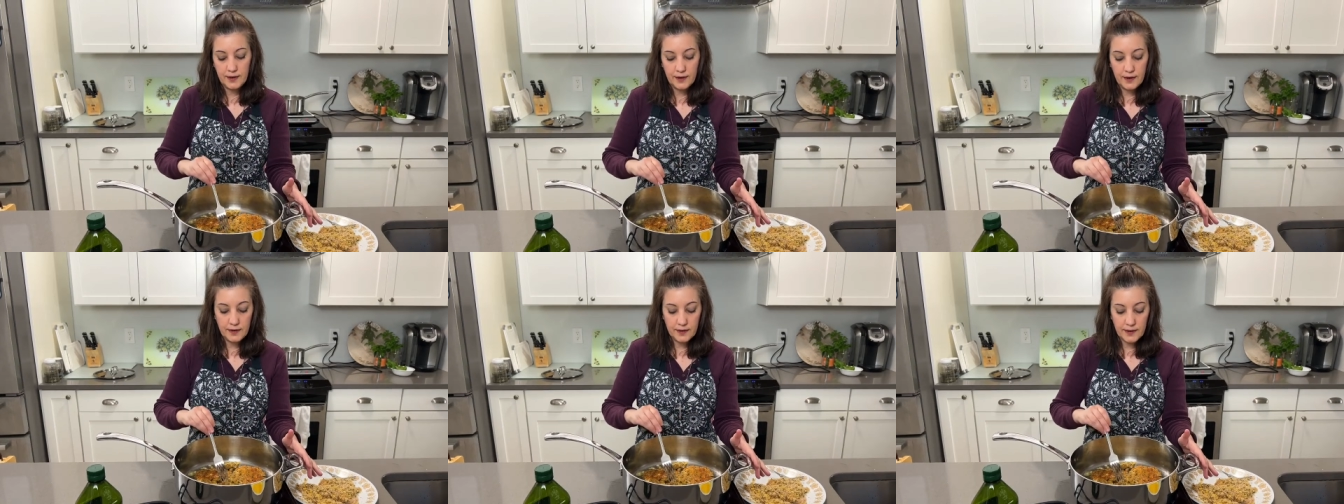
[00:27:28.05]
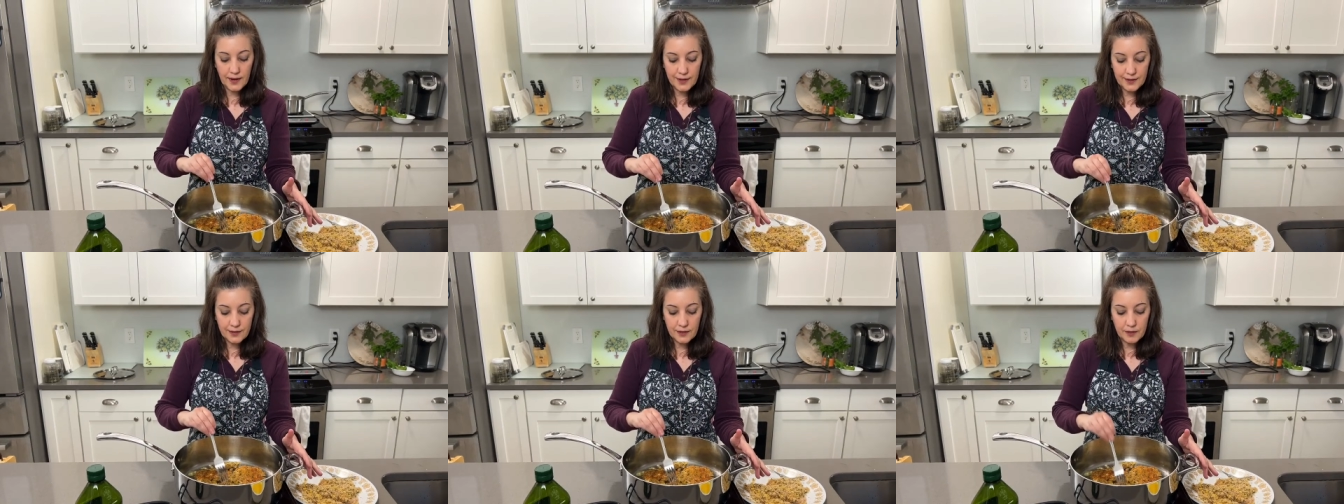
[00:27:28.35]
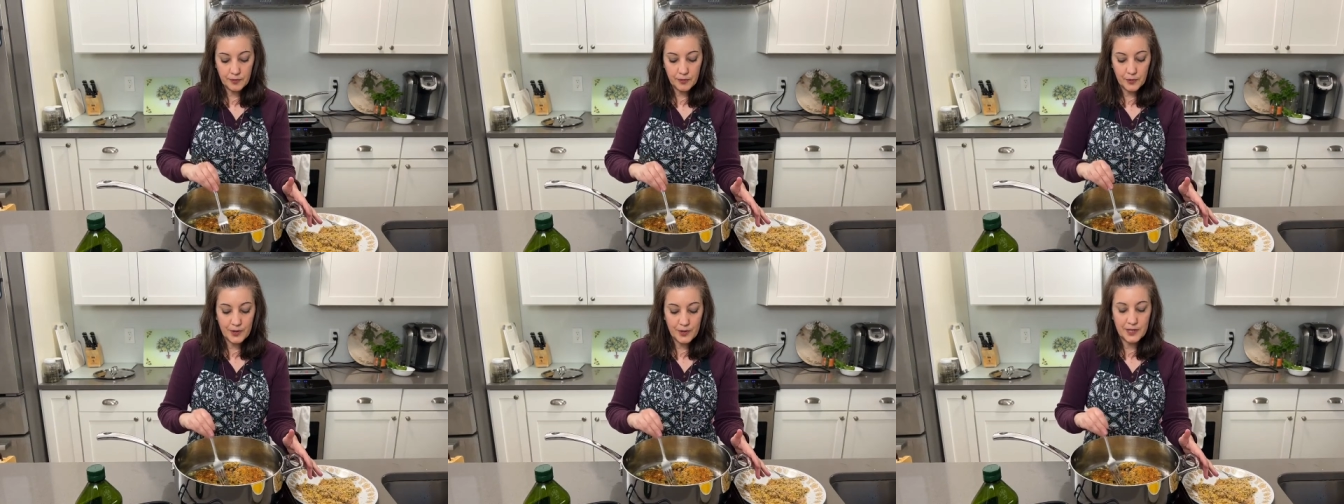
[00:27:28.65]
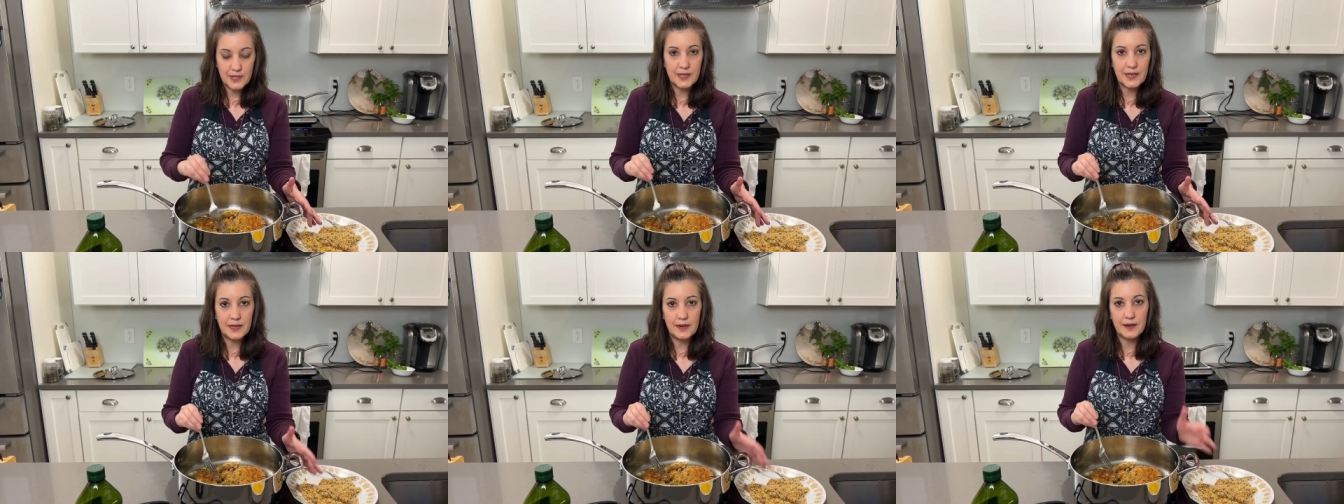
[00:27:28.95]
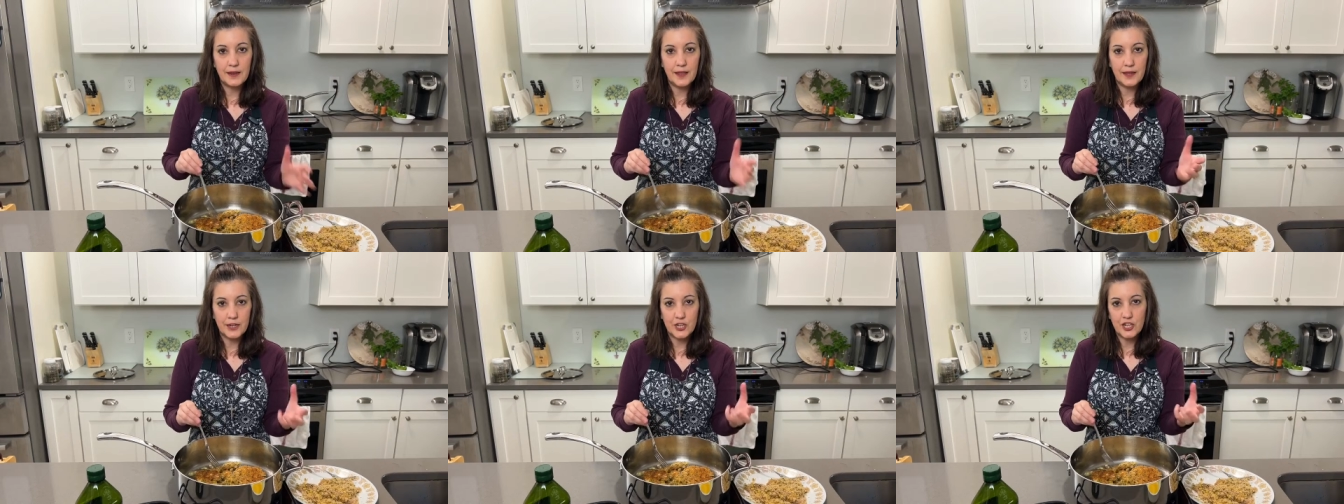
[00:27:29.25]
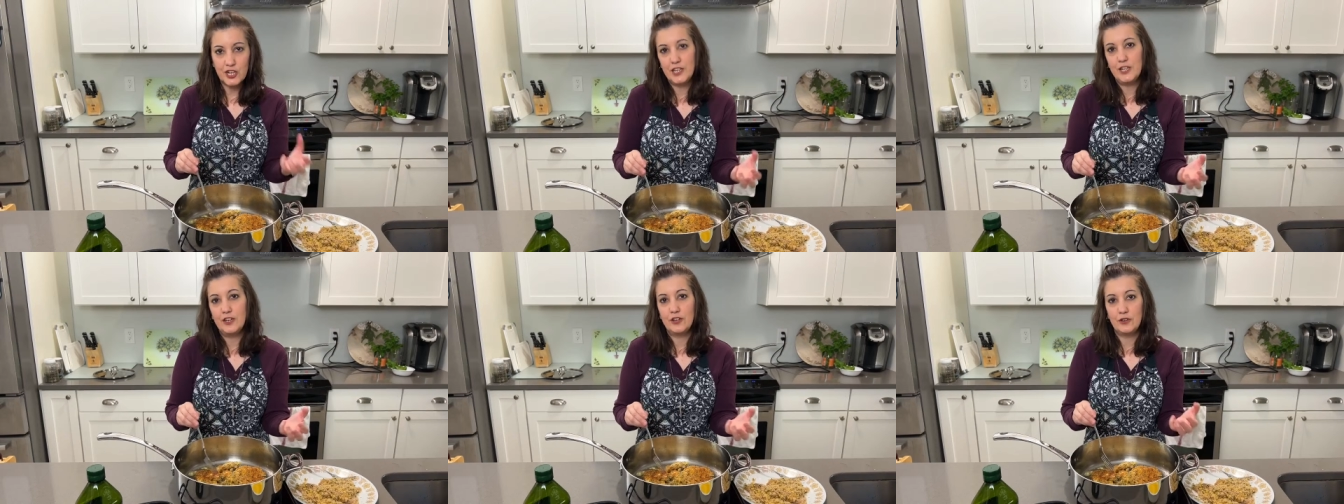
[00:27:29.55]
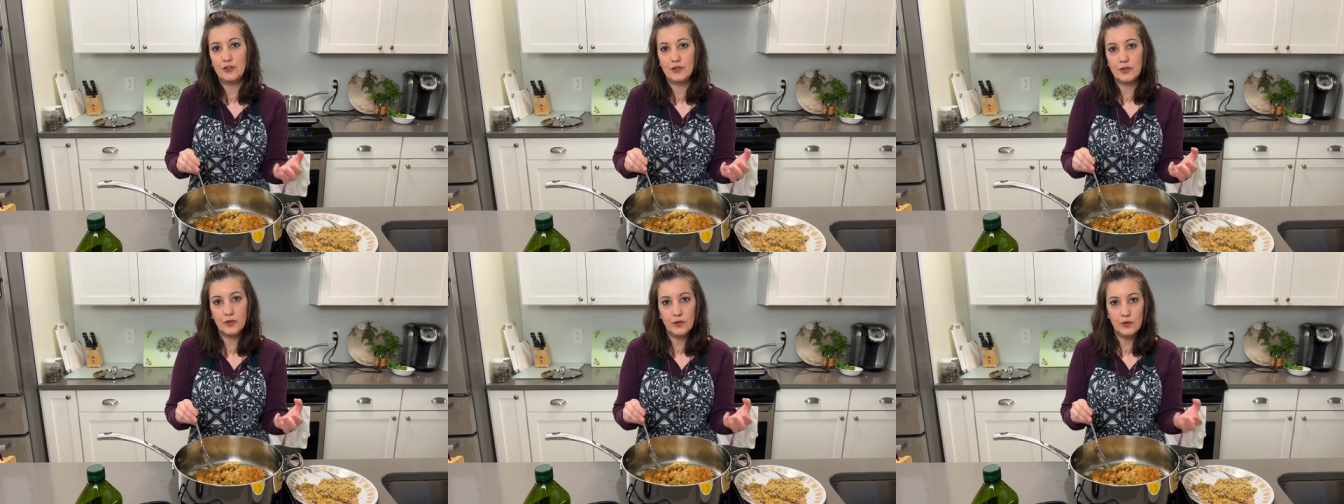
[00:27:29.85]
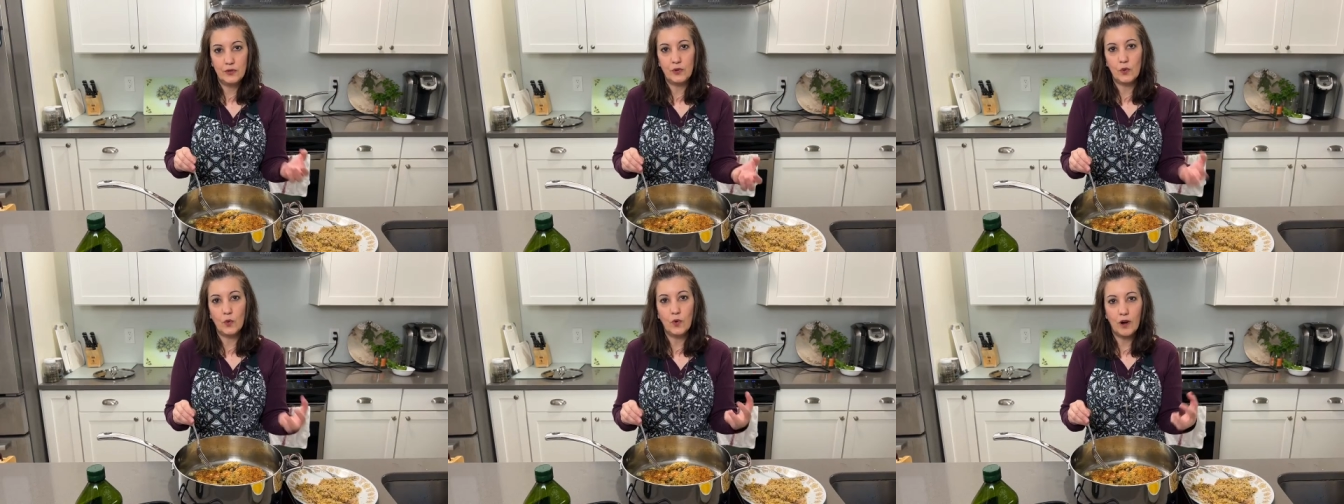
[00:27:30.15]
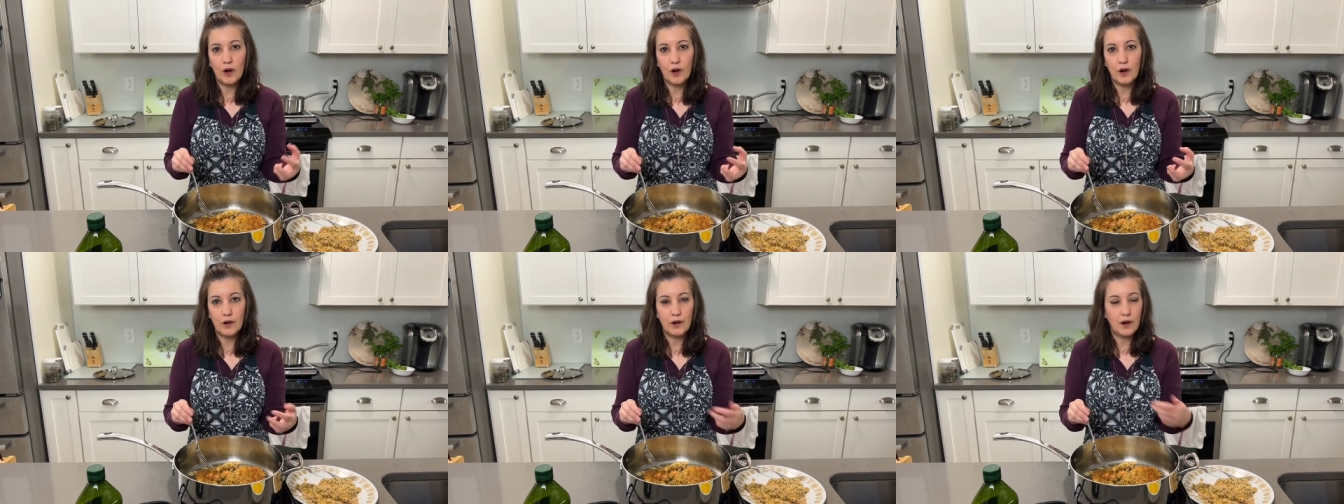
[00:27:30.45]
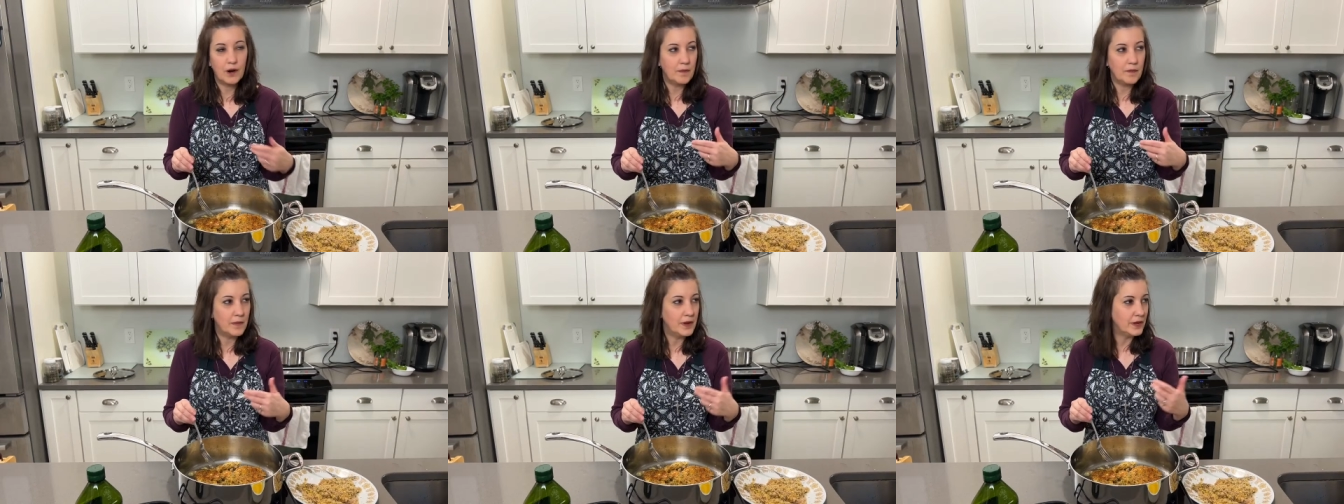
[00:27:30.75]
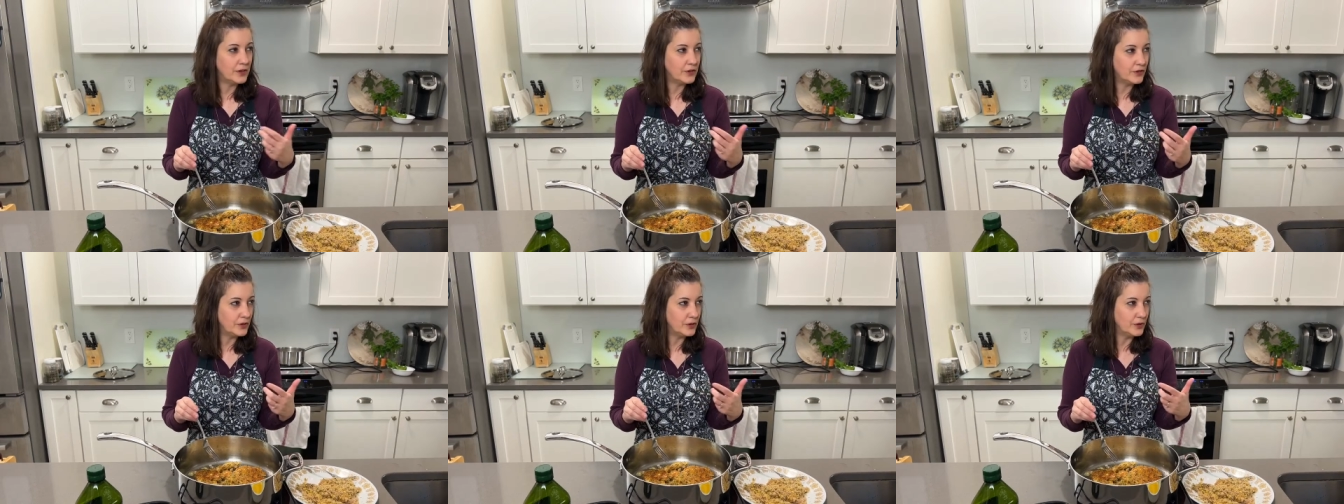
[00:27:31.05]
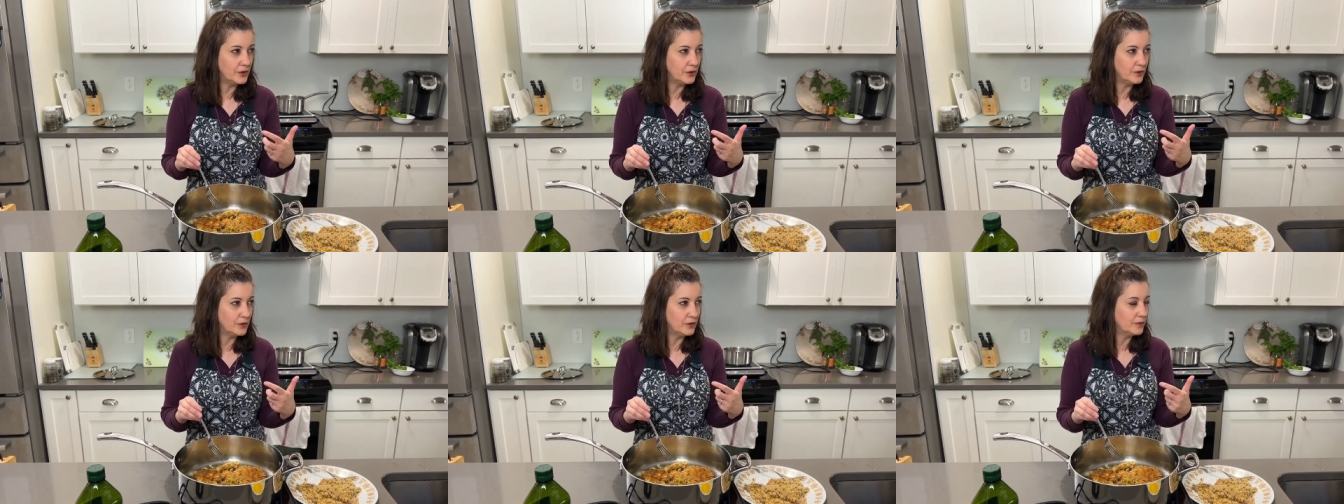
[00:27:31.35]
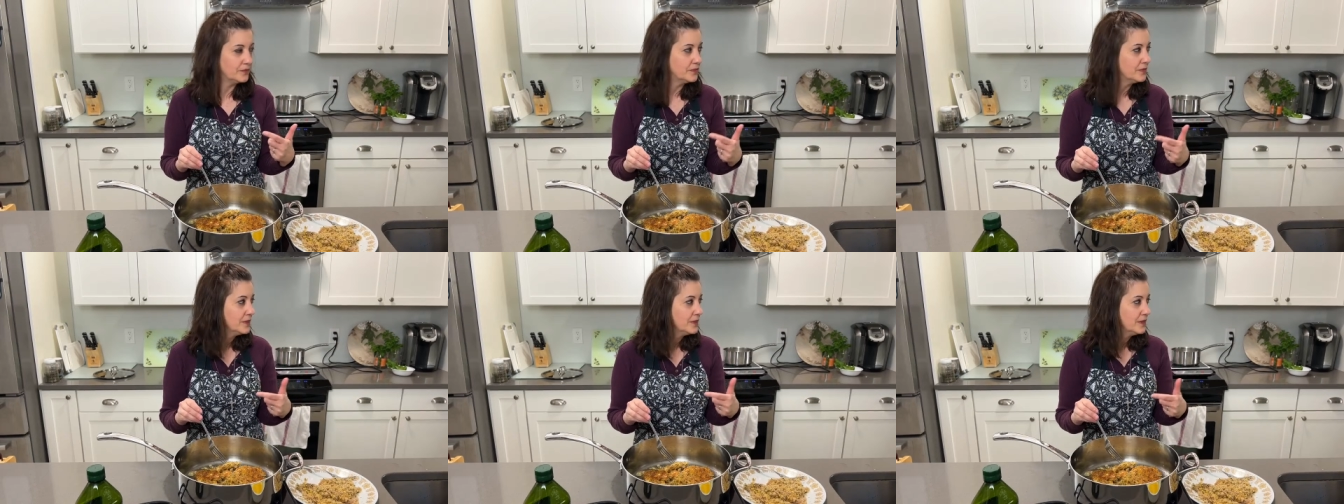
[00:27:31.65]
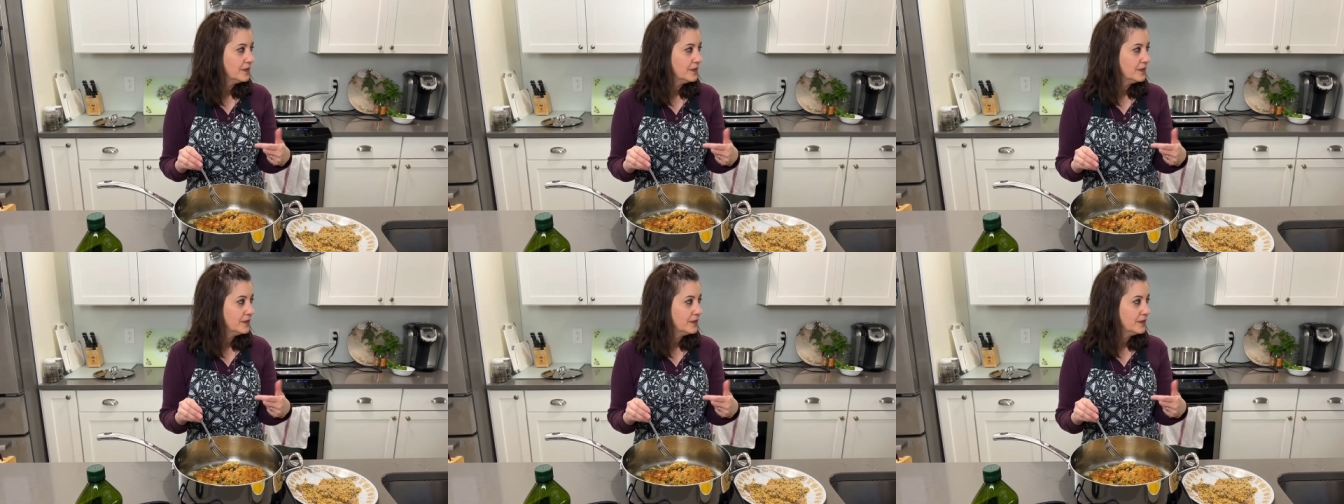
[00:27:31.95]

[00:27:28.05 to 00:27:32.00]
not to the point that it like changes who you are or makes you,